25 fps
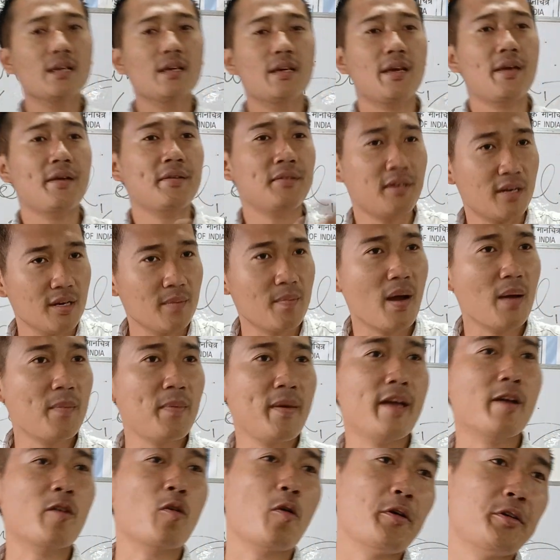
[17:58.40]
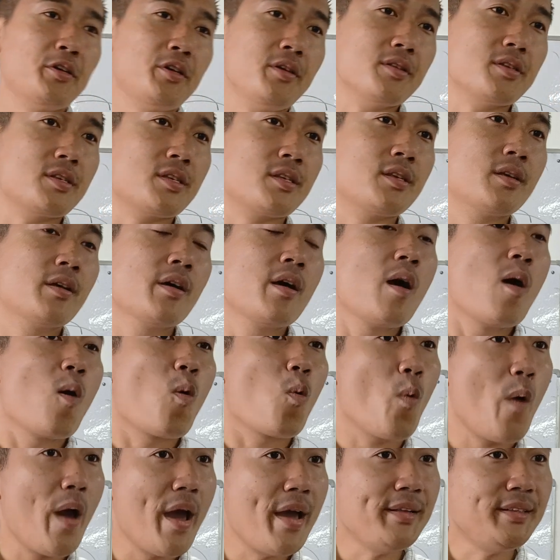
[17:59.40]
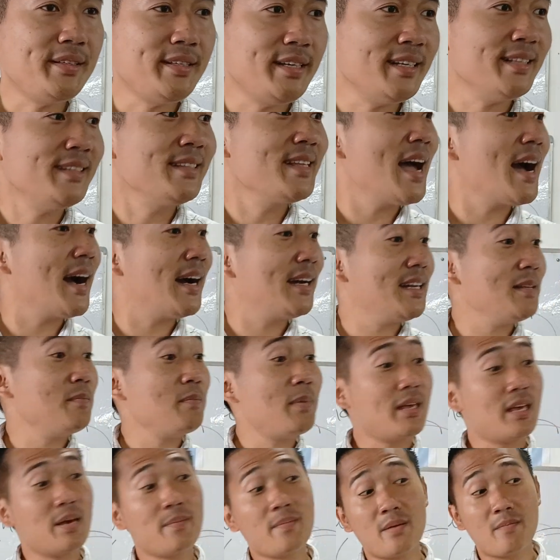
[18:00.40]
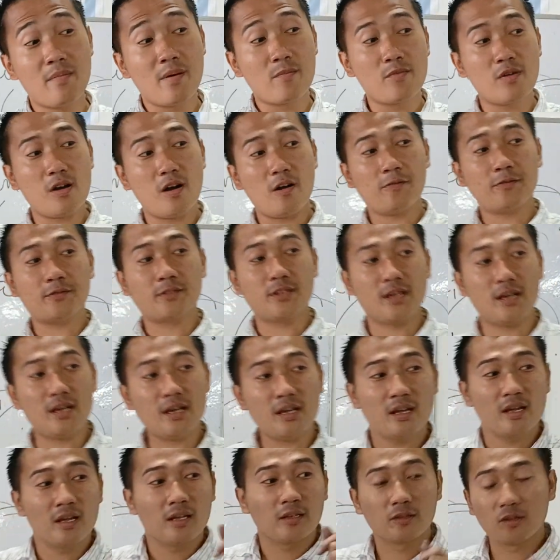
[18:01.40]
And there might be questions. When did Nagaland become a member of the